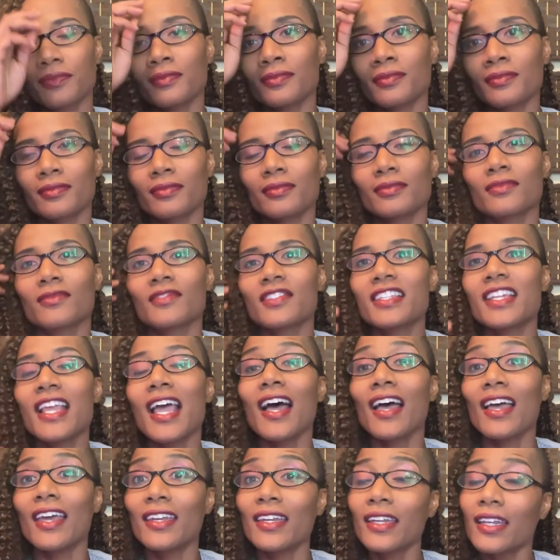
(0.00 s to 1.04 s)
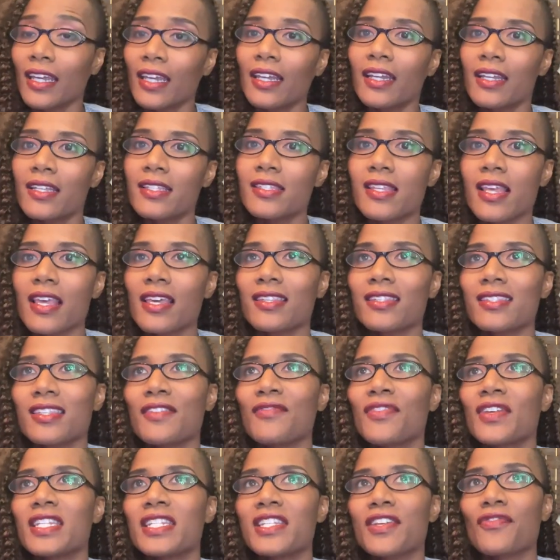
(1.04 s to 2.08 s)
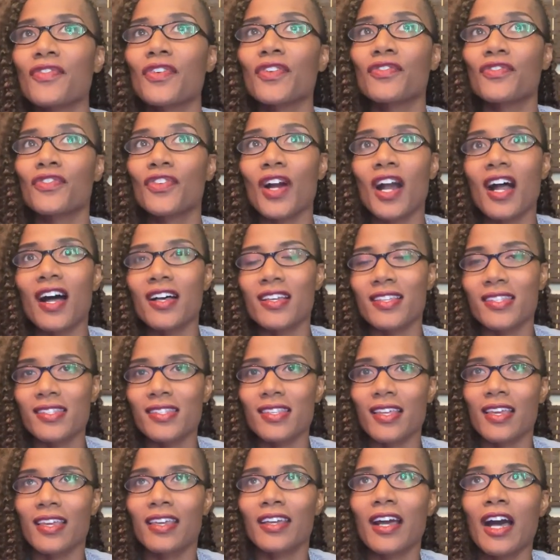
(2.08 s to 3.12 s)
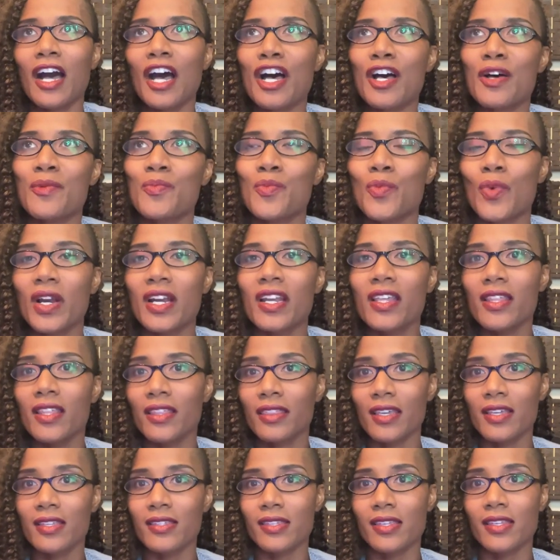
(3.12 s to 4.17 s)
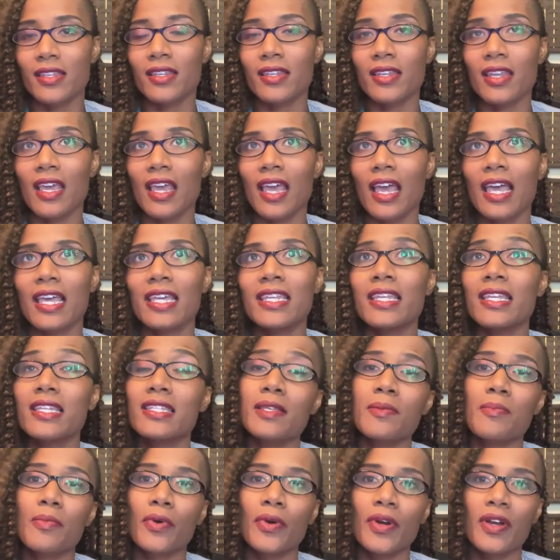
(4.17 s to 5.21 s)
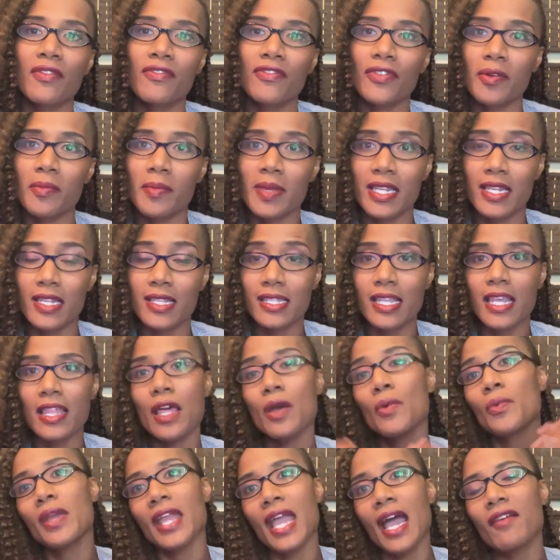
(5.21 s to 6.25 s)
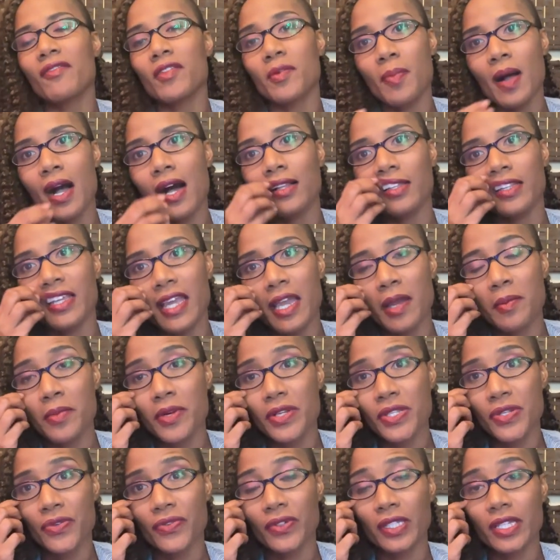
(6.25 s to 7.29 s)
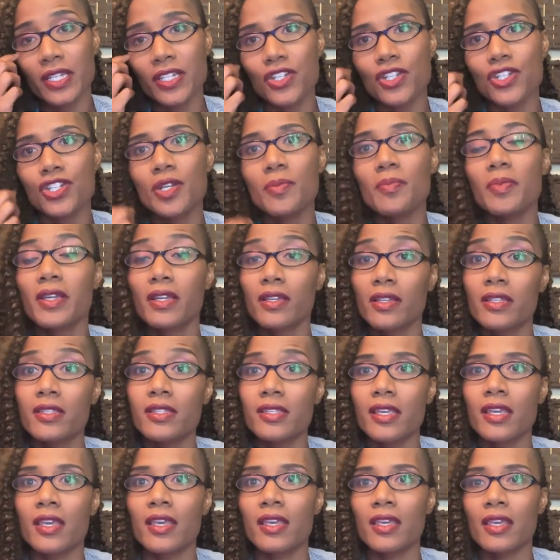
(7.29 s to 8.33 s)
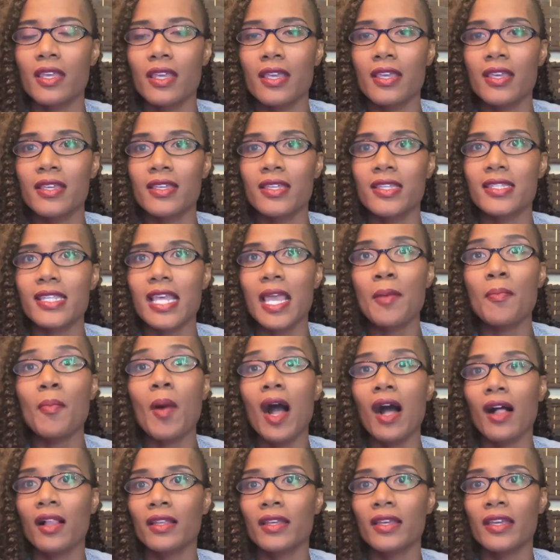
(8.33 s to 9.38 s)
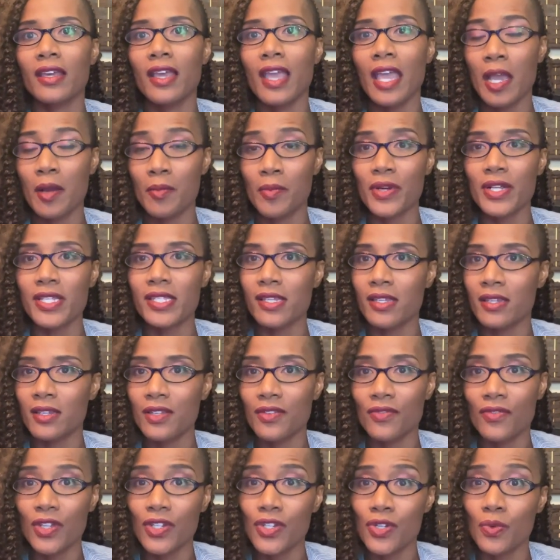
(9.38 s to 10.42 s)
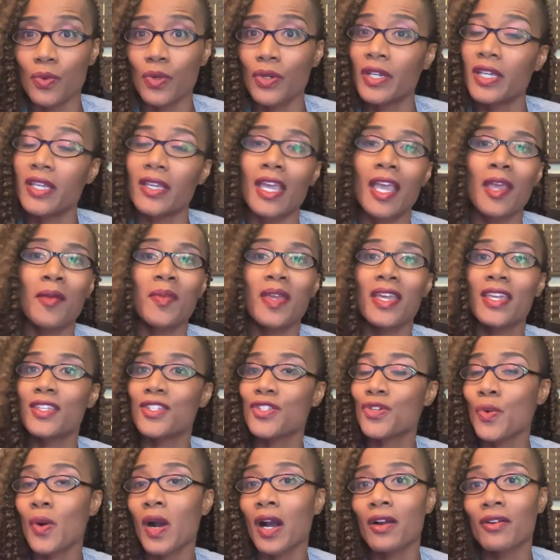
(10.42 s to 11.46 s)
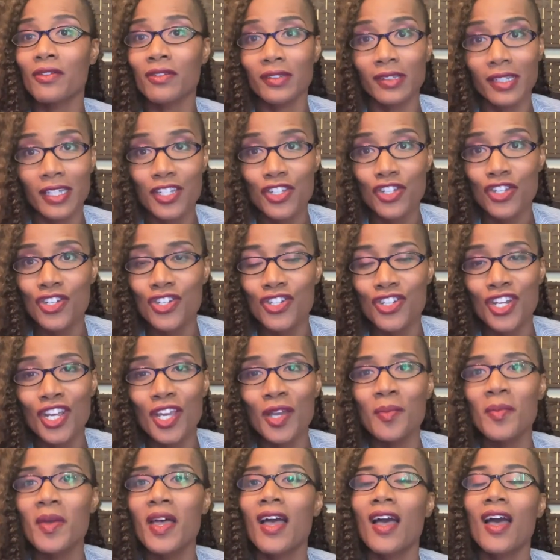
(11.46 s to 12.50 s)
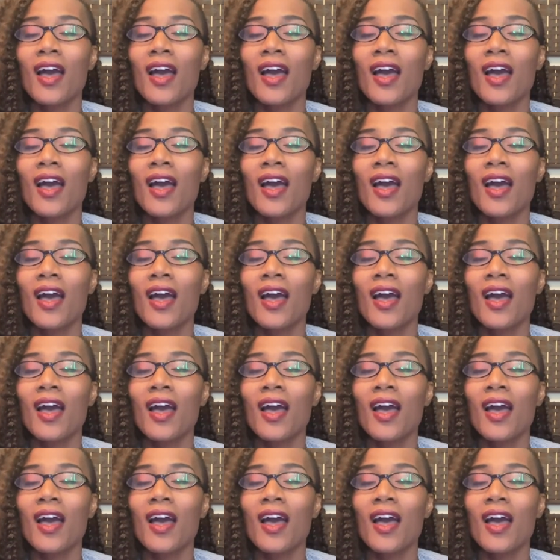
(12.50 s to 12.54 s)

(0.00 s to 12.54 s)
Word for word: Mm-hmm. Yeah, and it's even different for us. Like one of the things it is important for me to say that we have a polyamorous relationship because King is a polyamorous individual. He came into our relationship